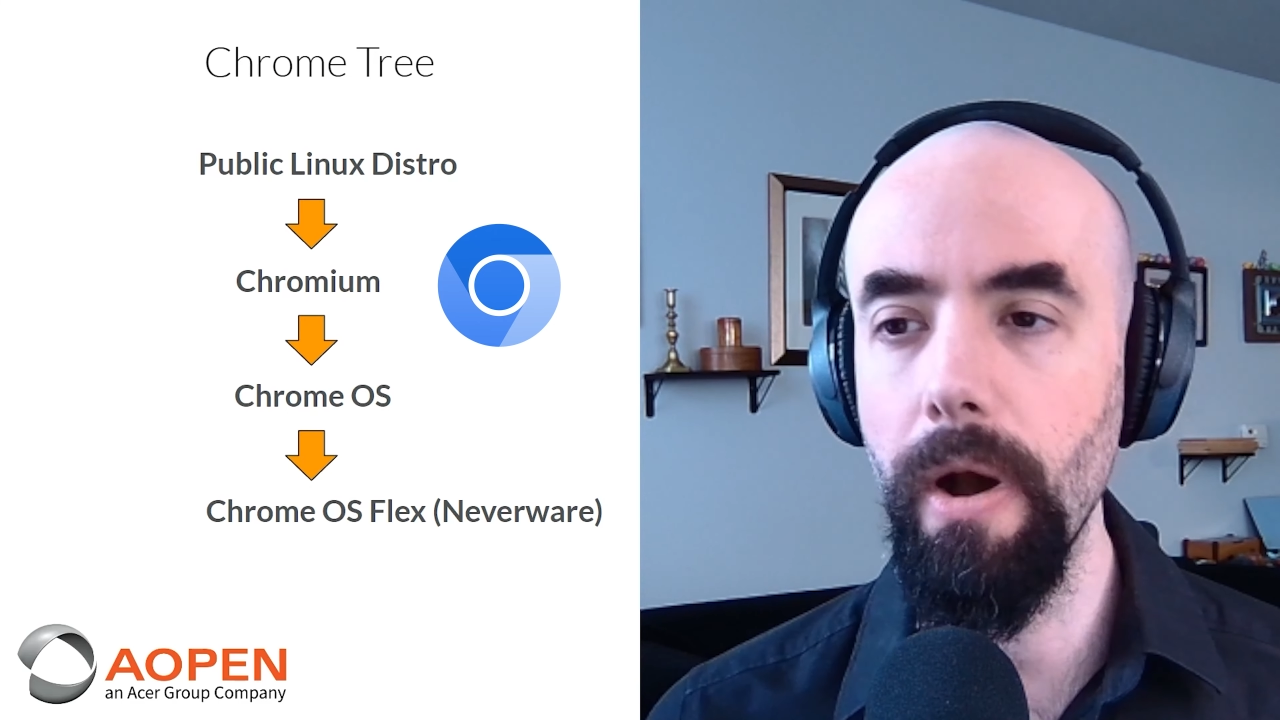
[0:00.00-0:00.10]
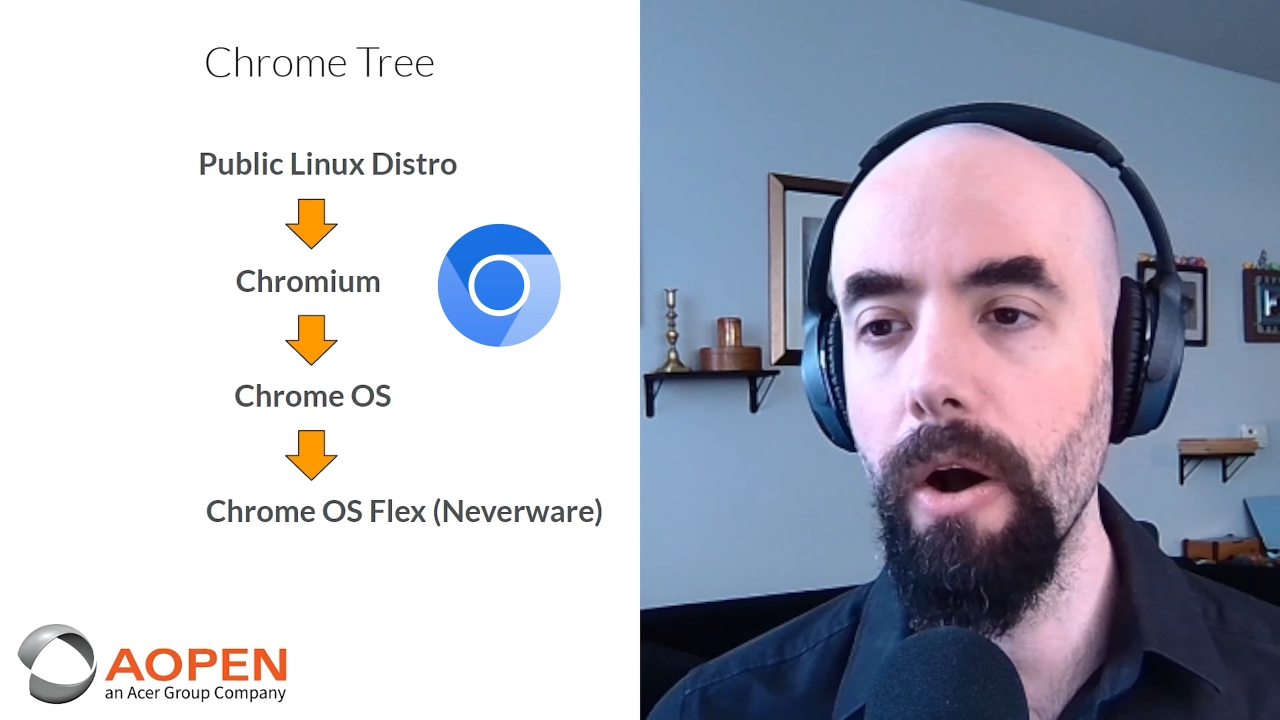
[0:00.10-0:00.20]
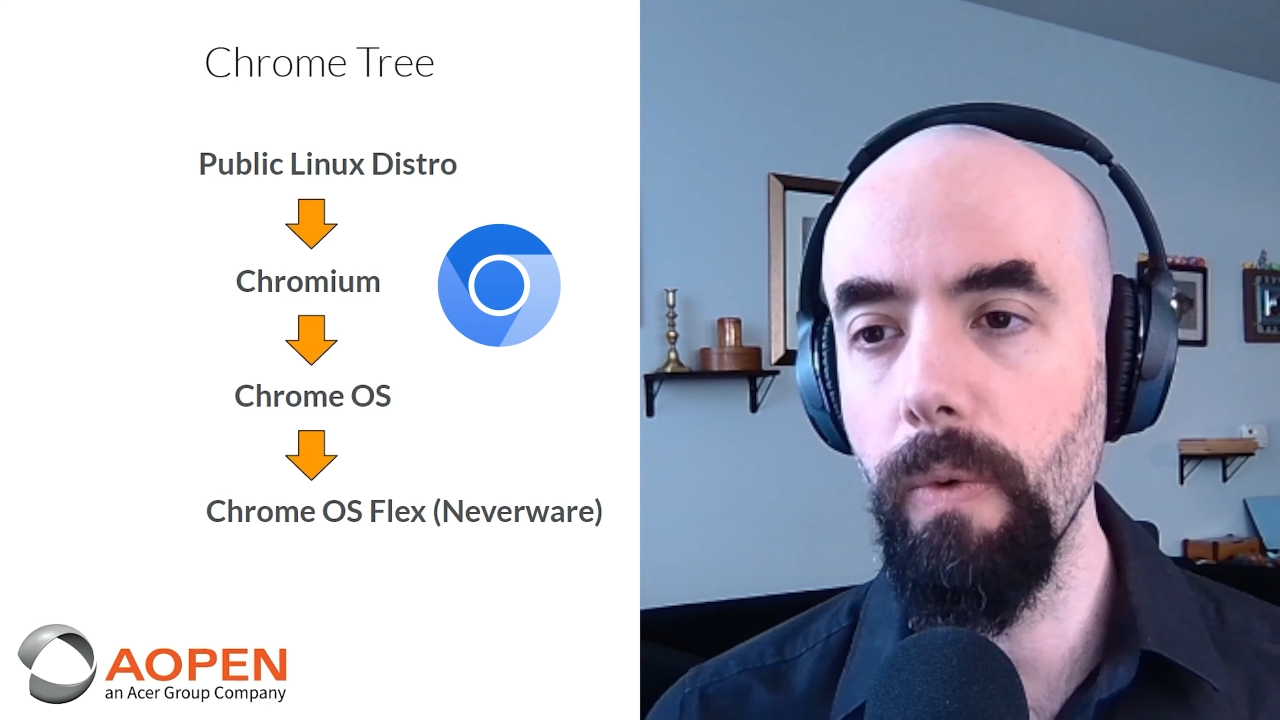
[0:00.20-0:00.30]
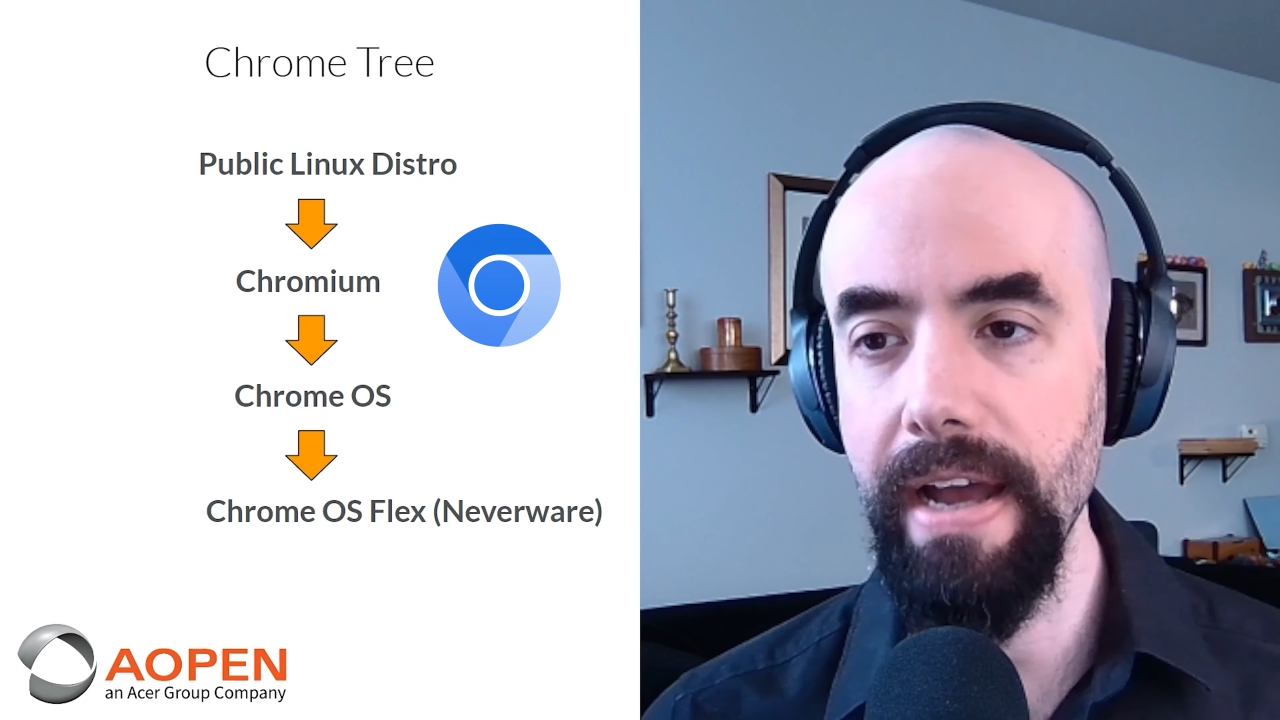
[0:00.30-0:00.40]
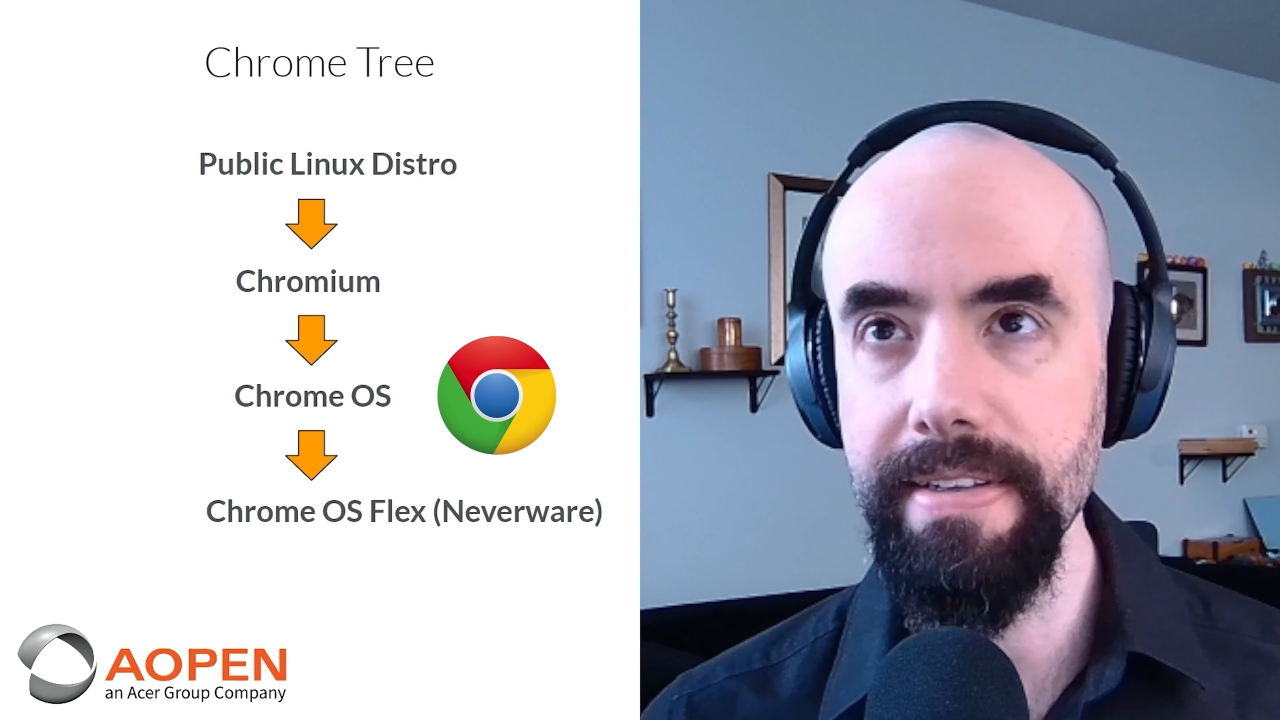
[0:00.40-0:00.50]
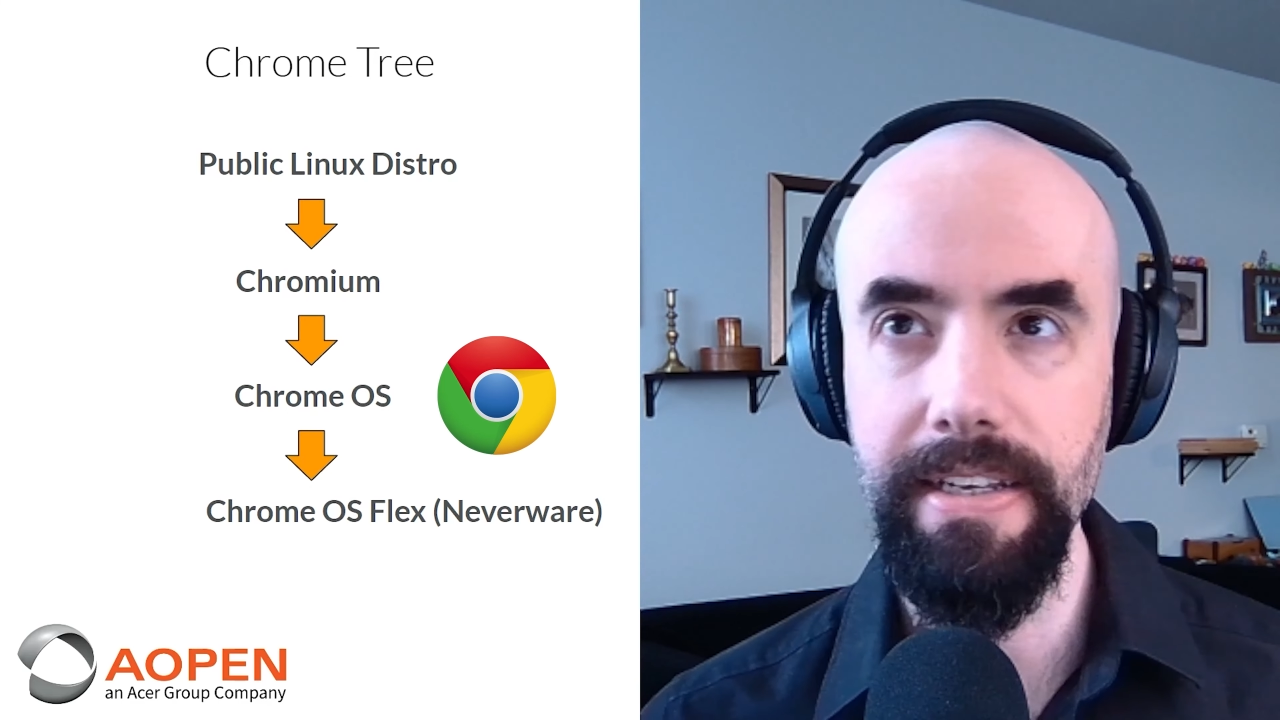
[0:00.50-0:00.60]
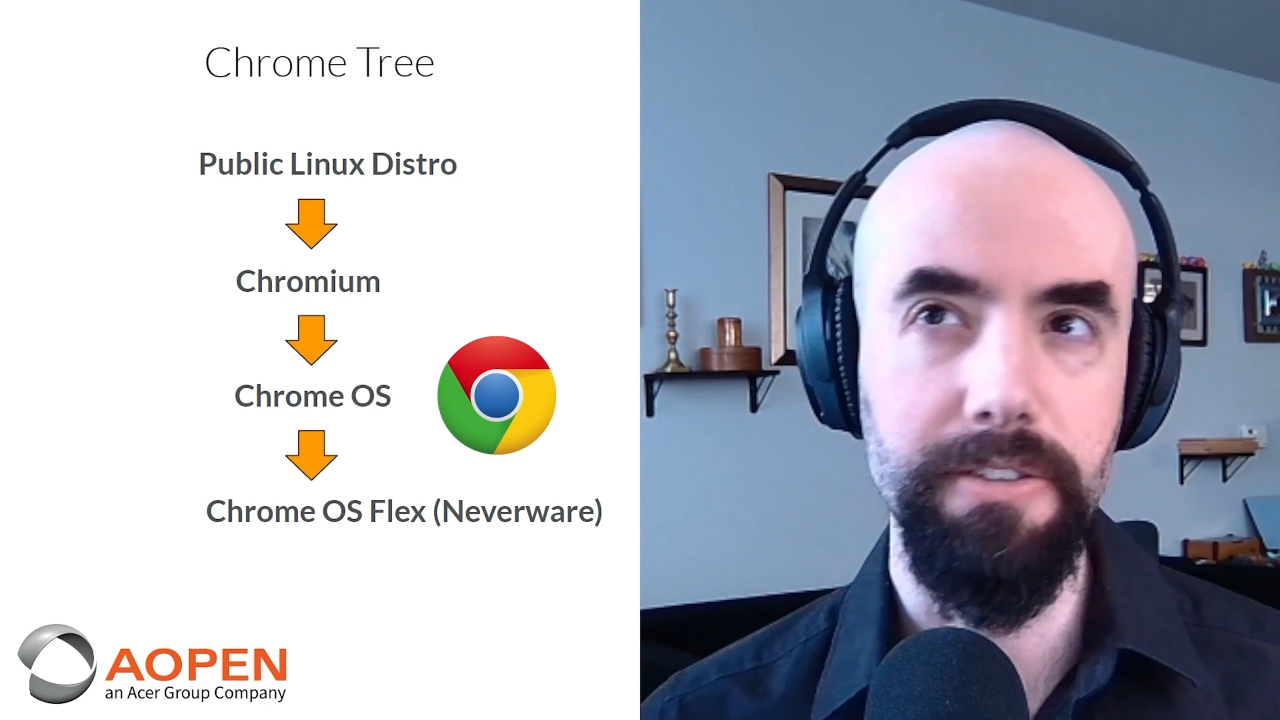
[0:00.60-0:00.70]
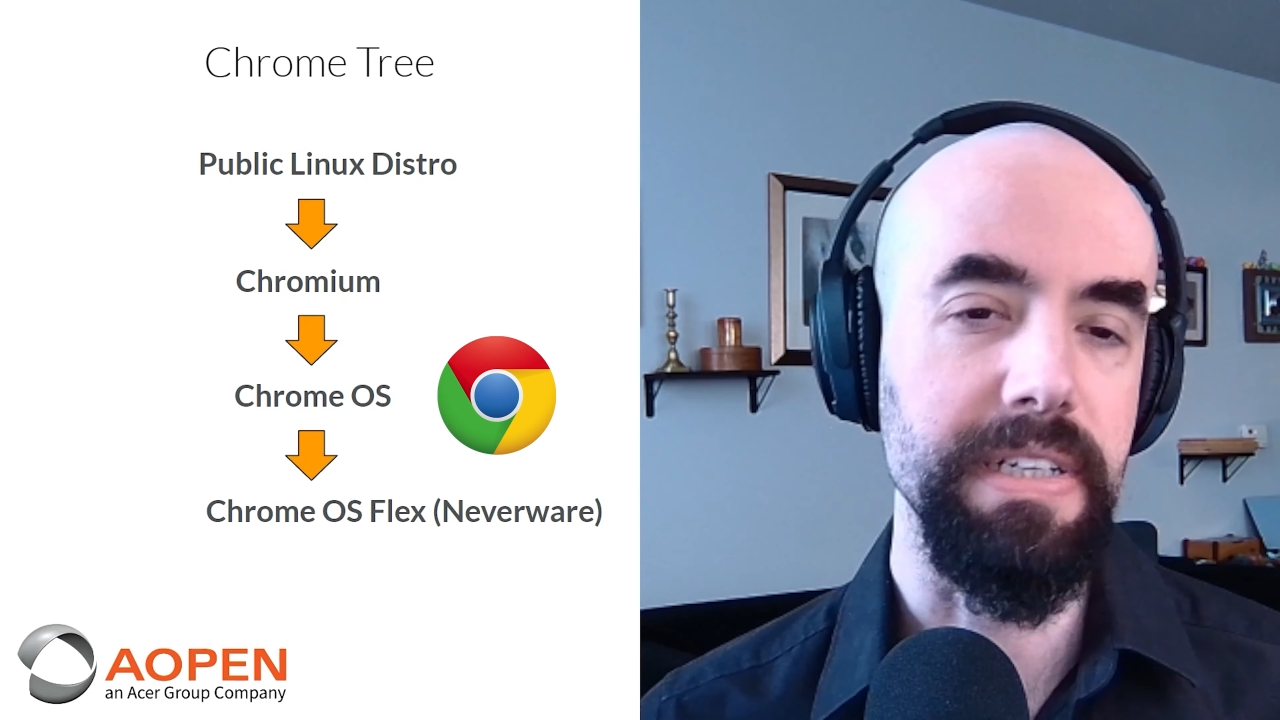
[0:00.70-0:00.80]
OS as